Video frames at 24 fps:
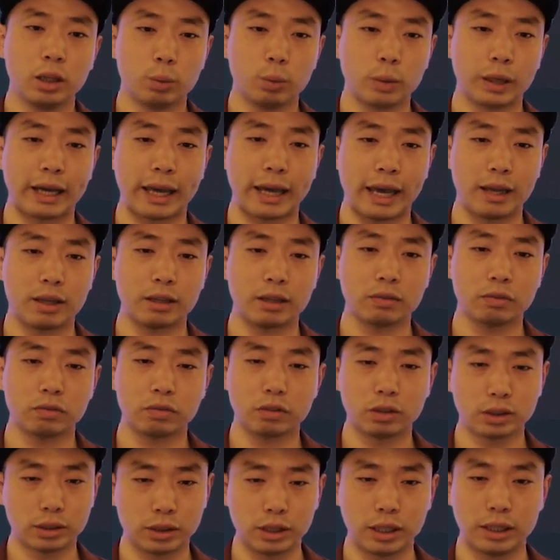we can
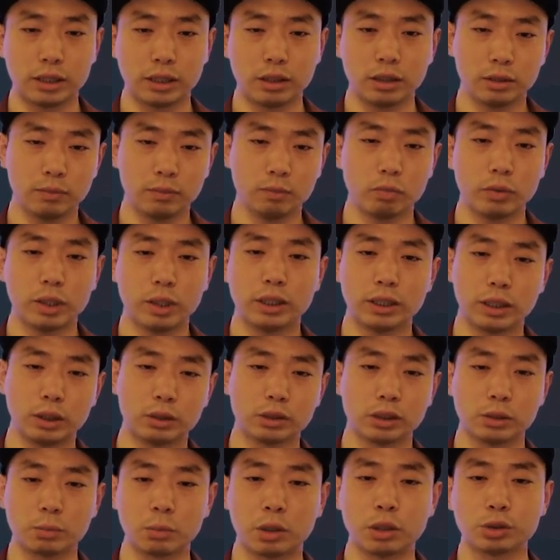furtherly
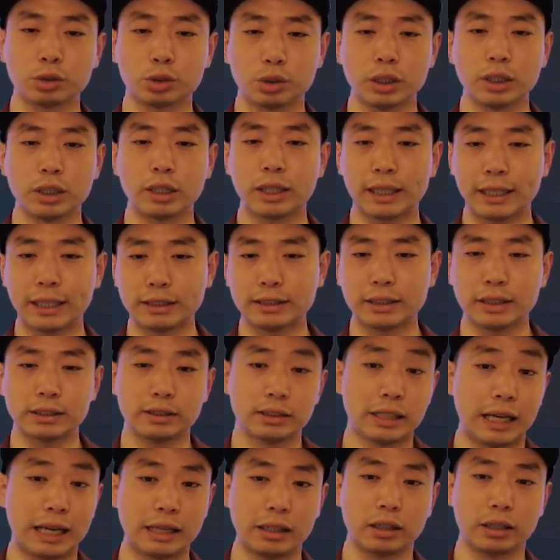use more training
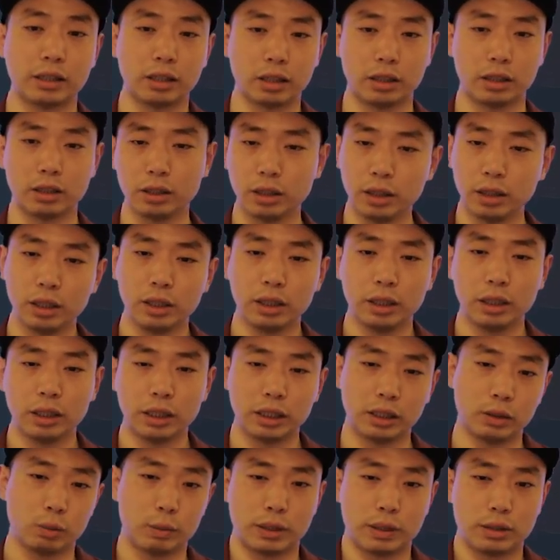cases and
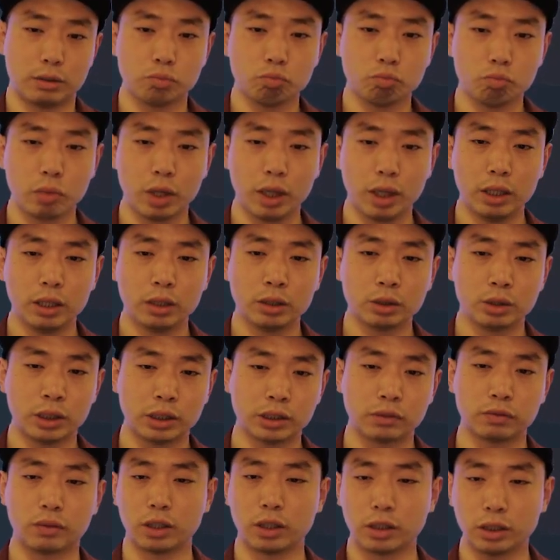even
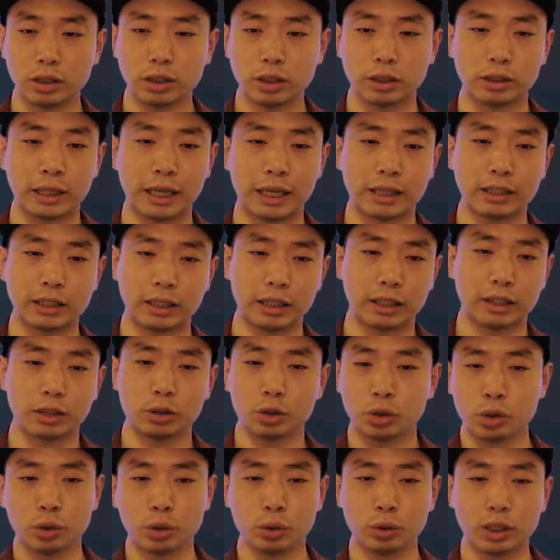transfer learning technique
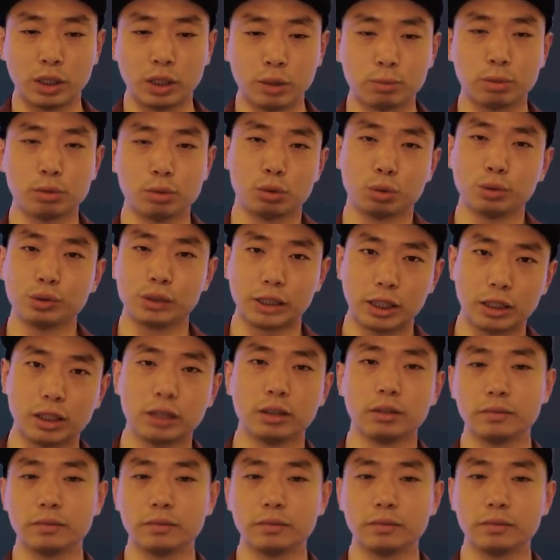to improve it.